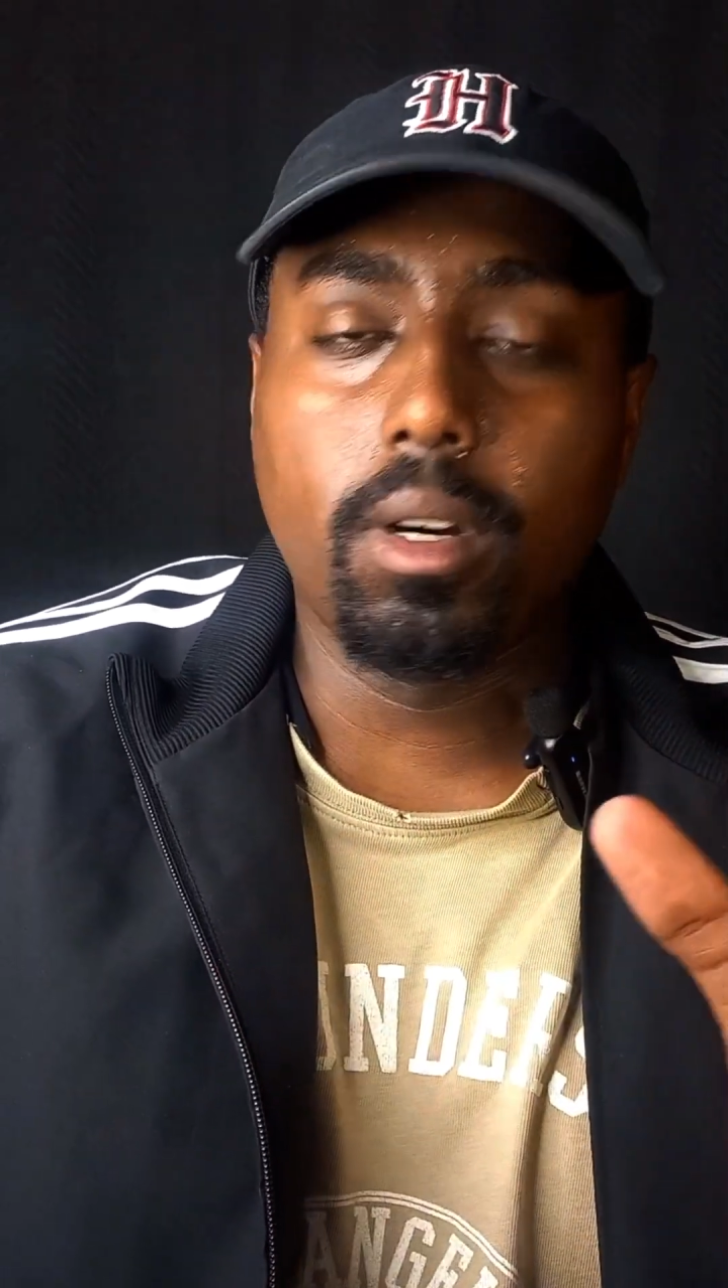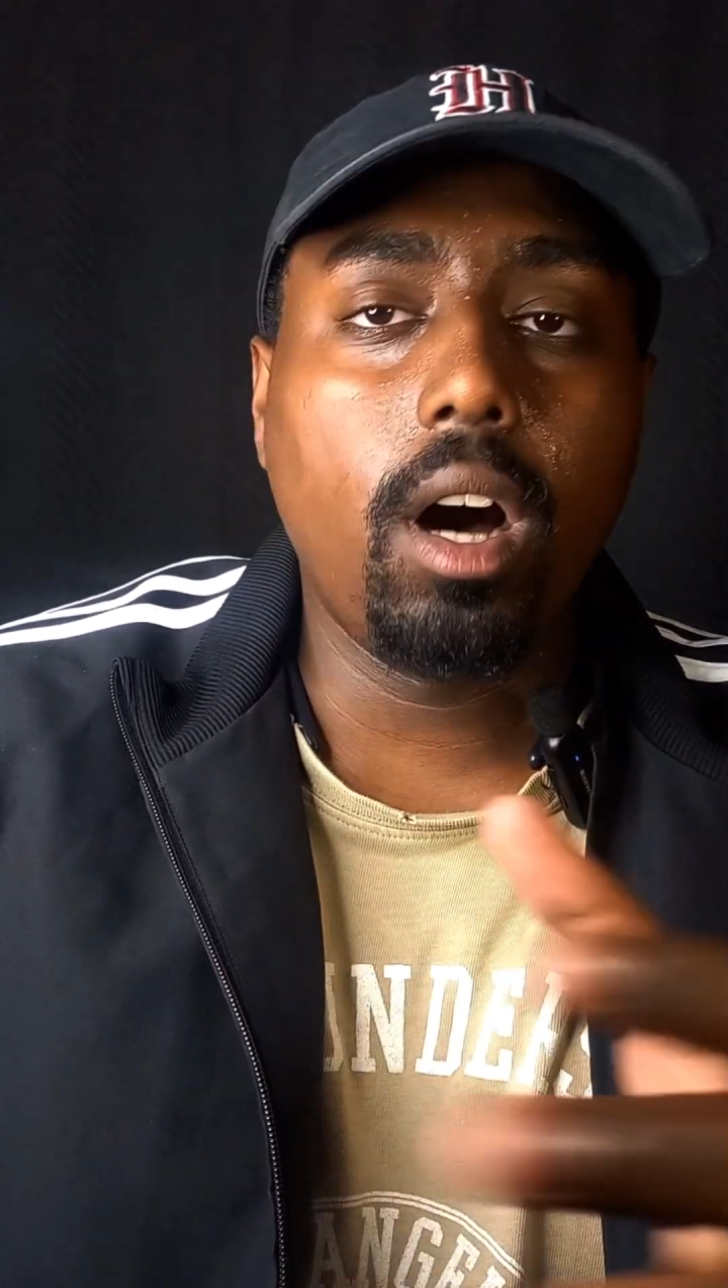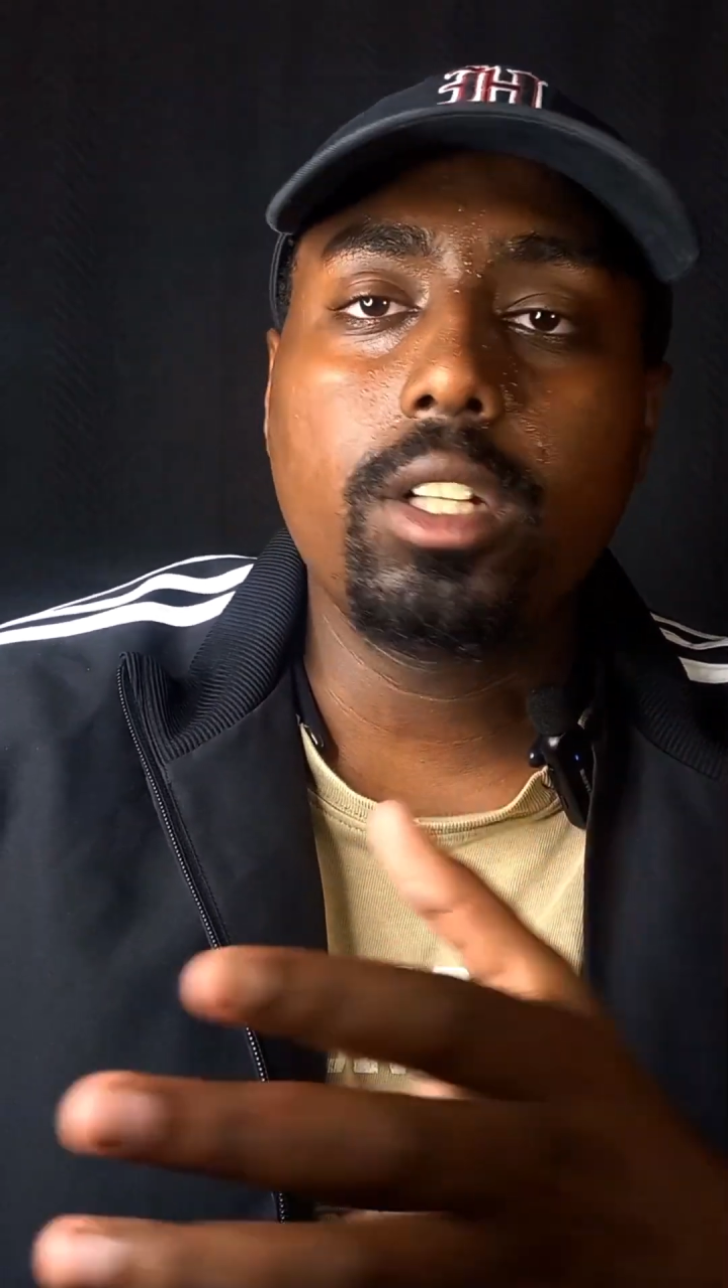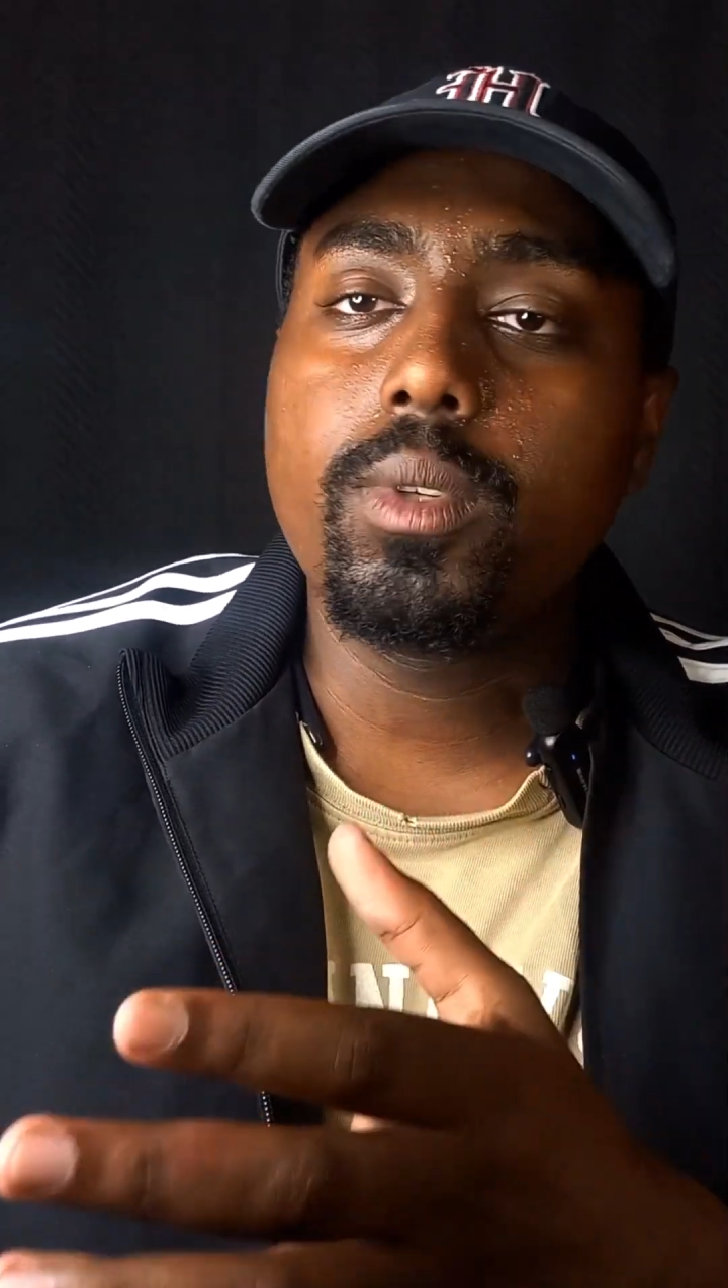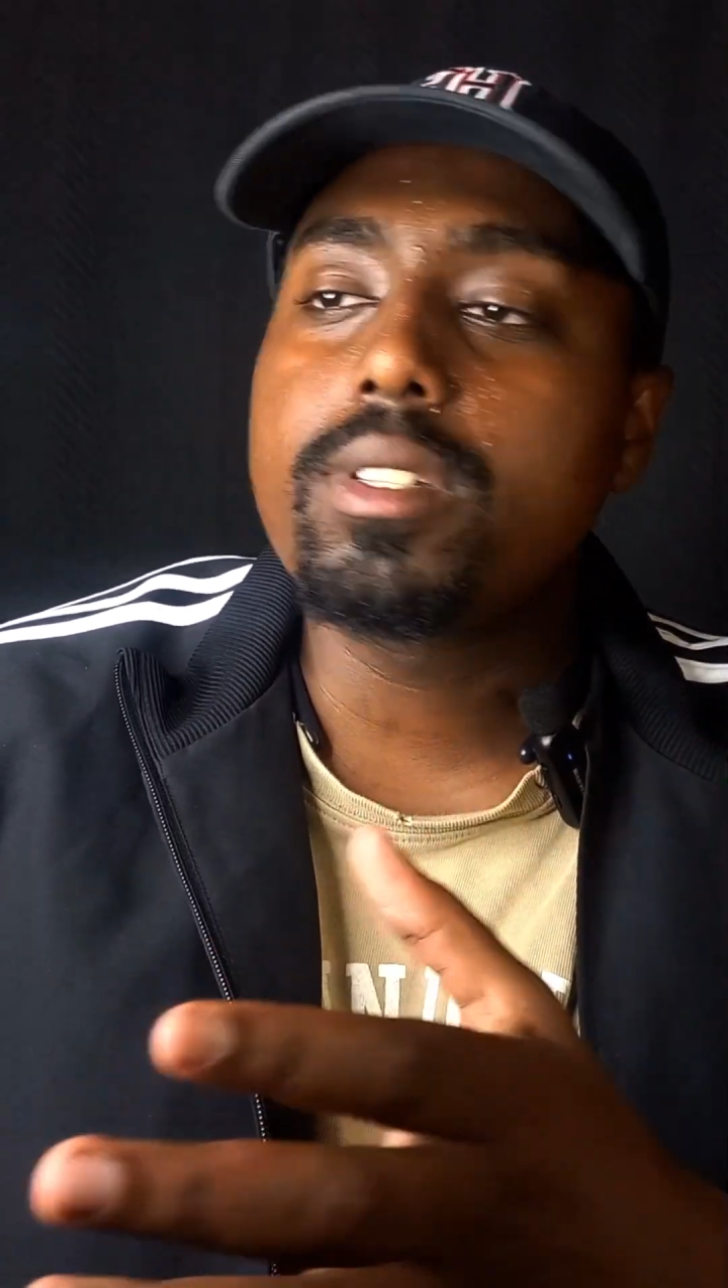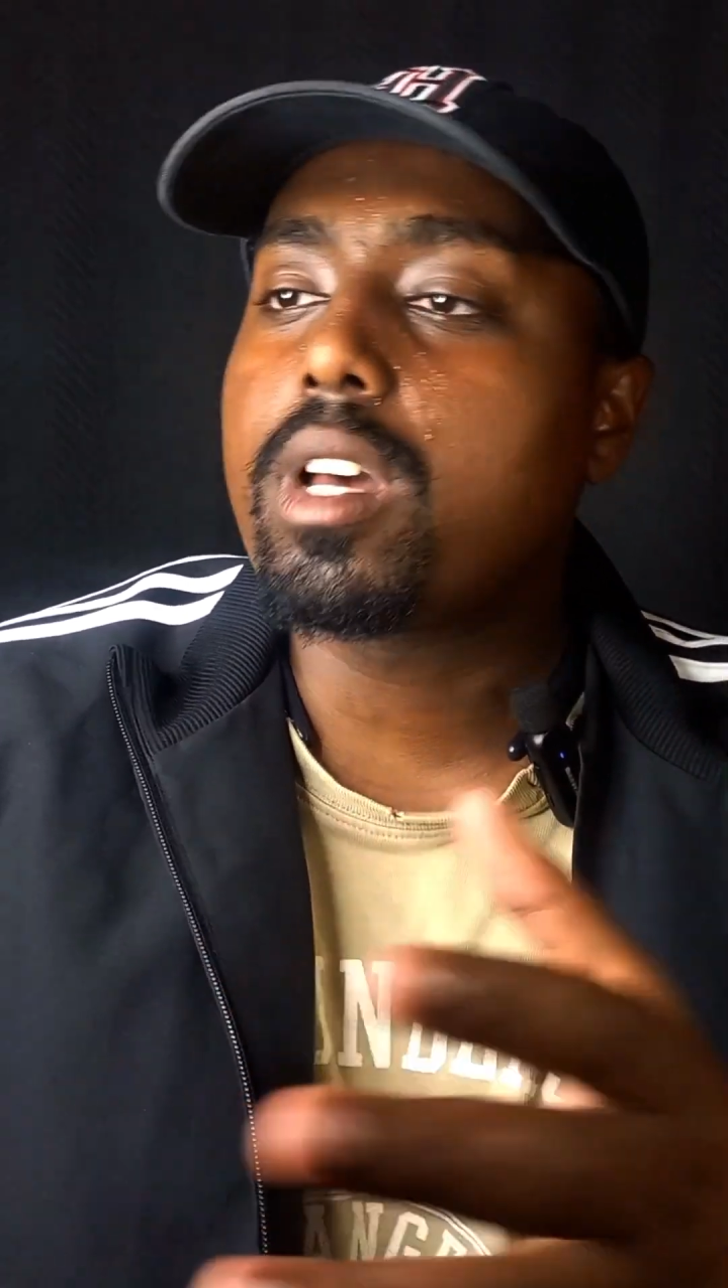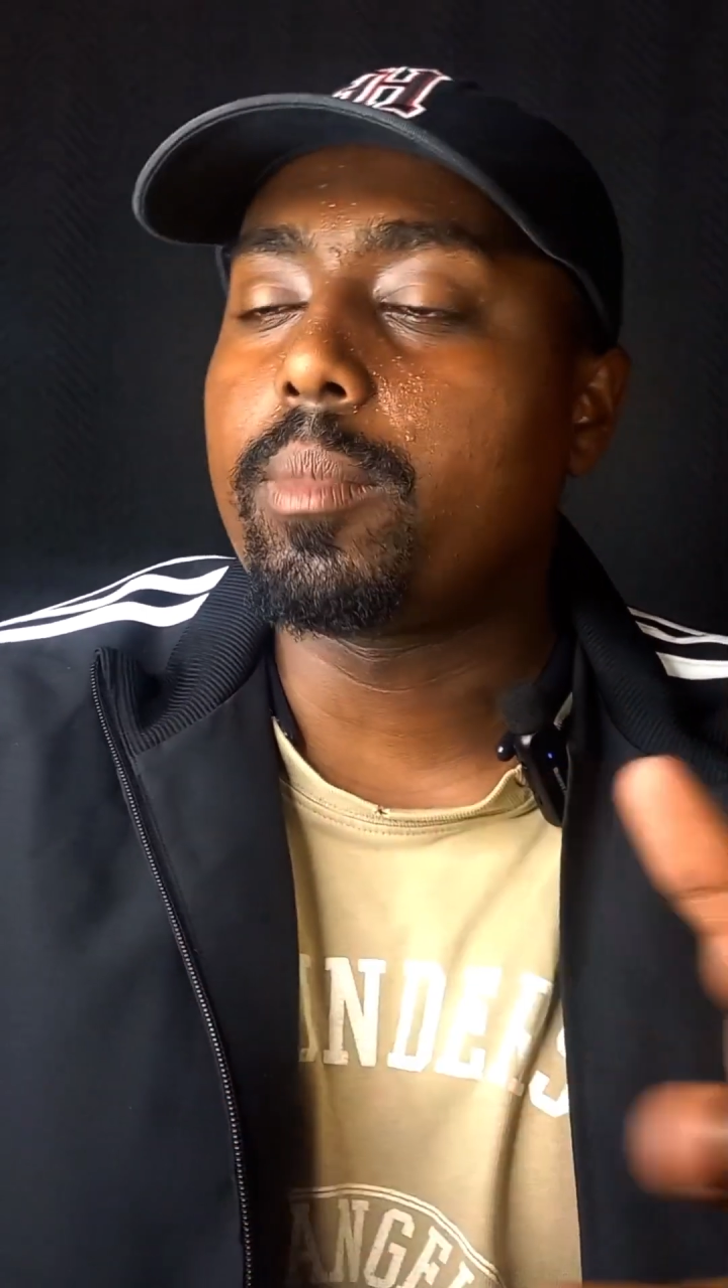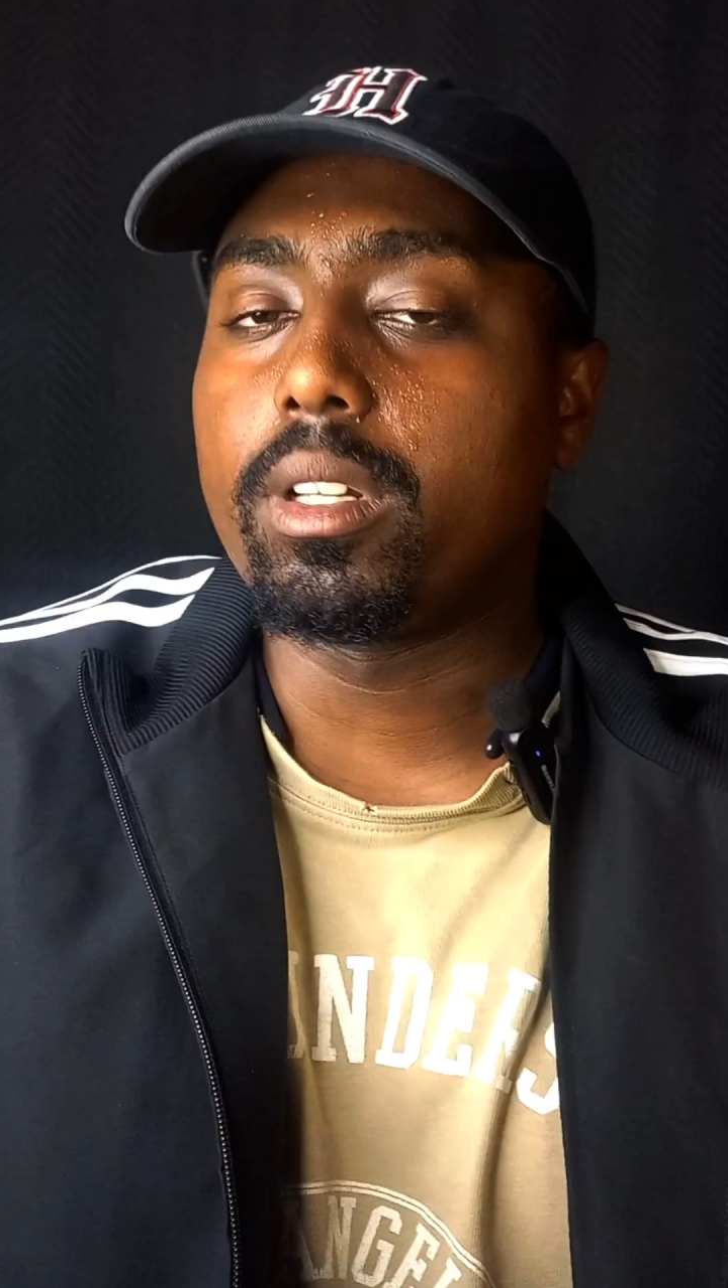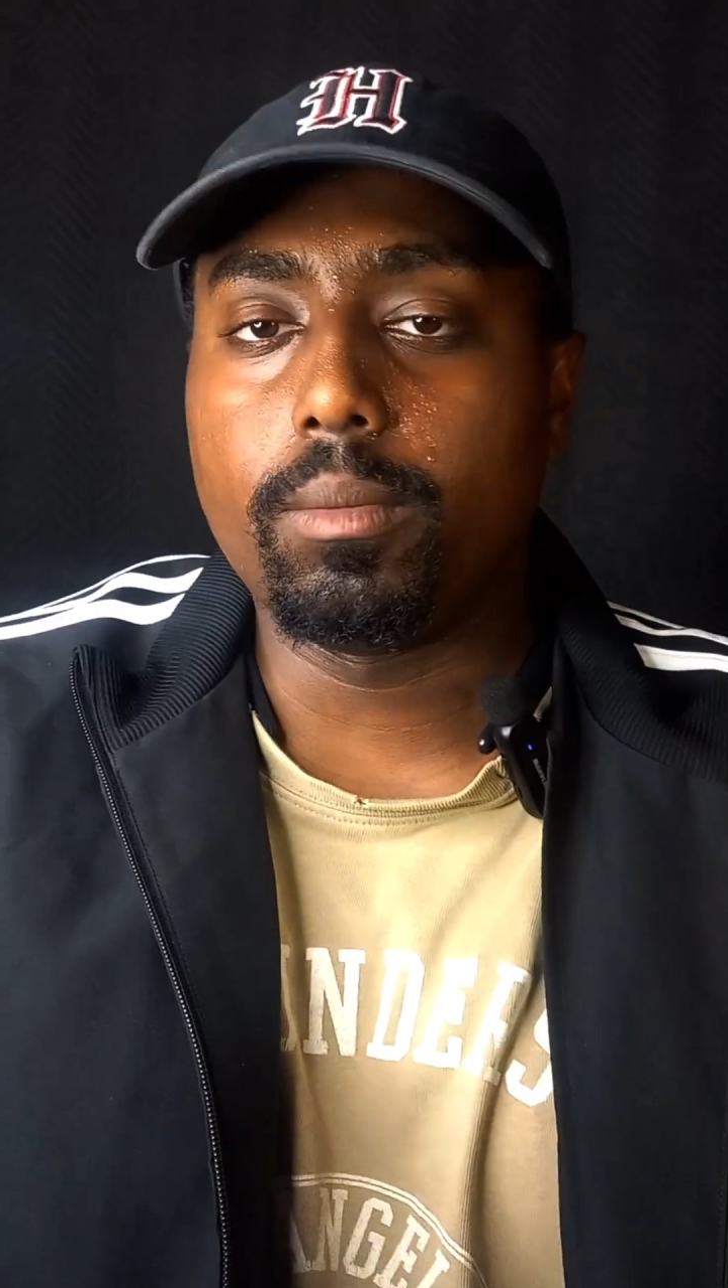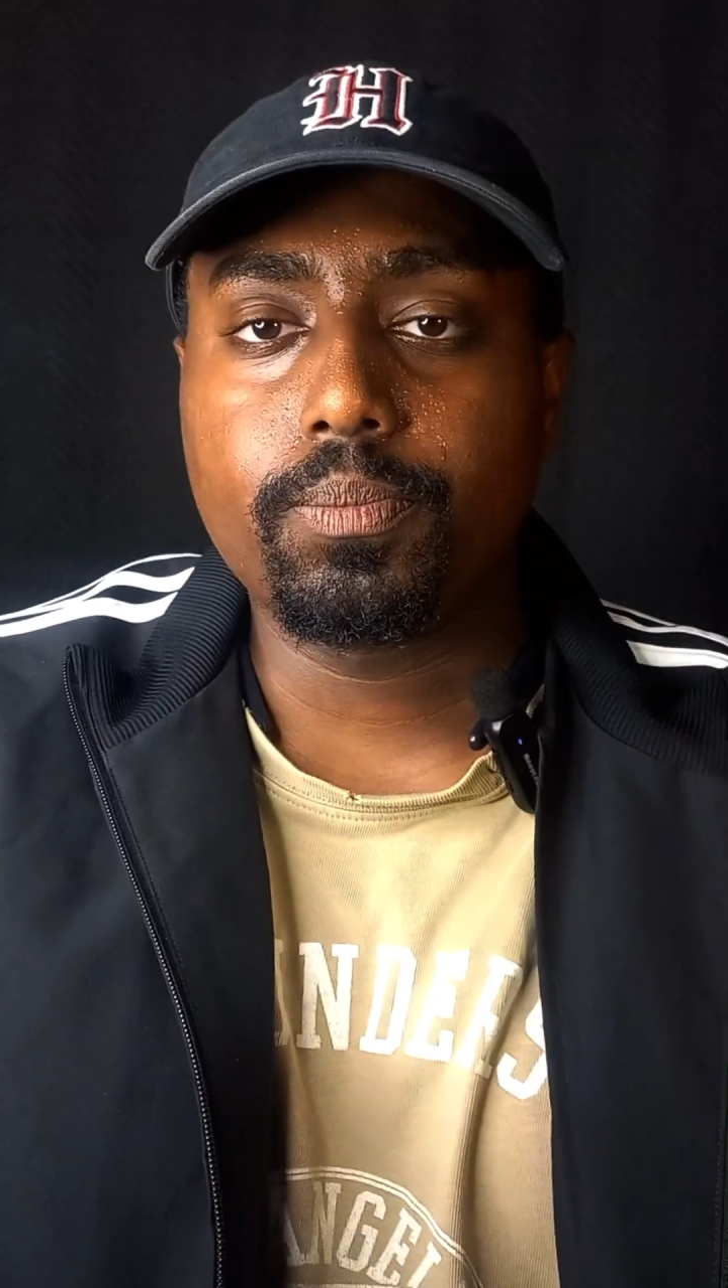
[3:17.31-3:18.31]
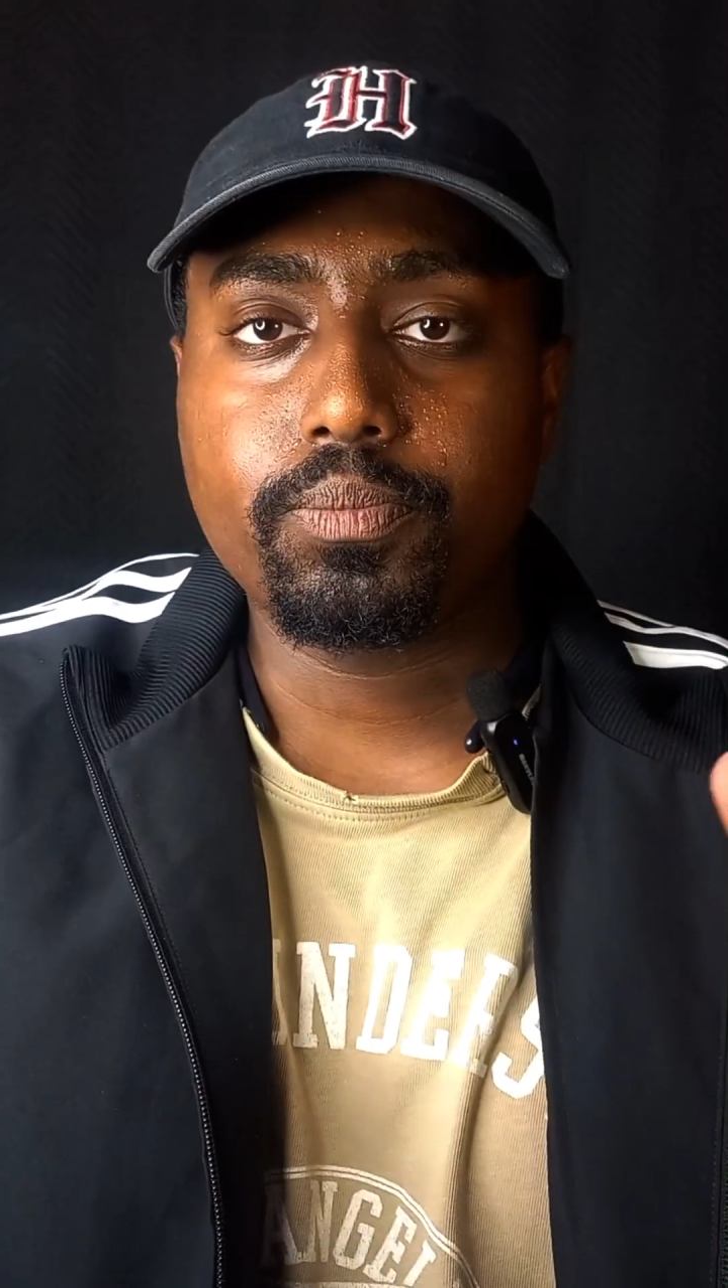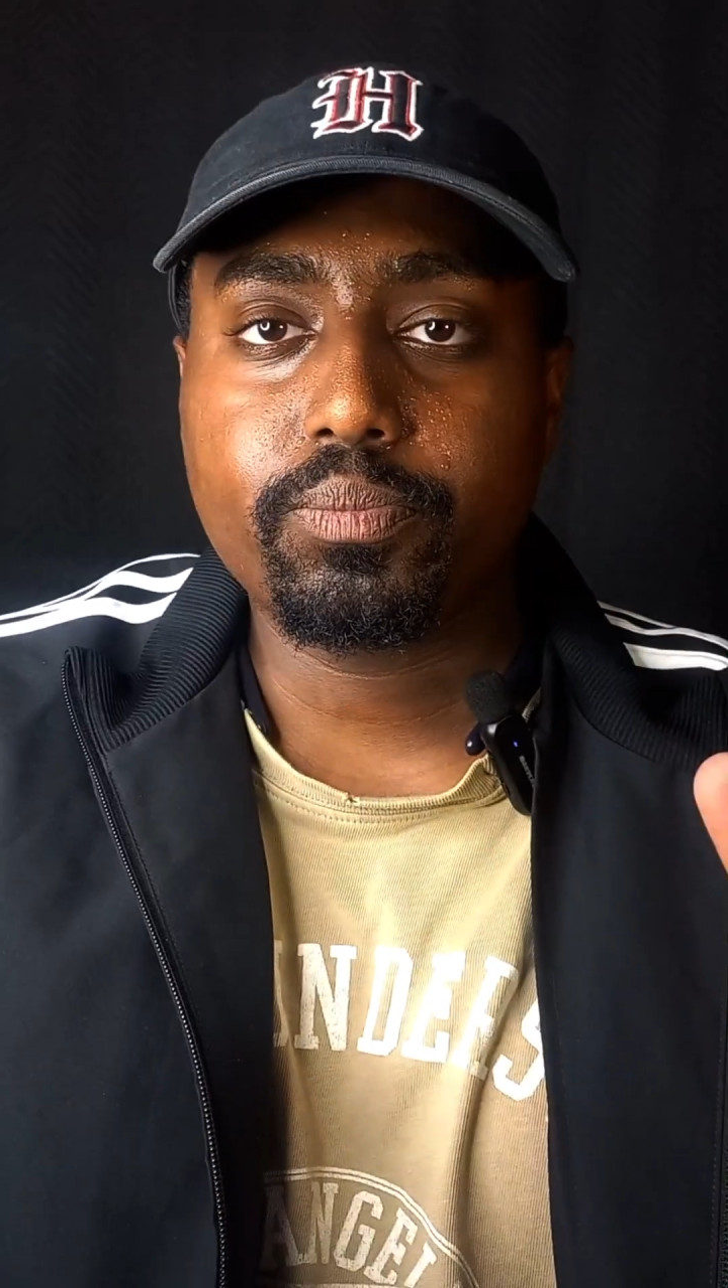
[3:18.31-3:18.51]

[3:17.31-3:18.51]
Halloween's coming up.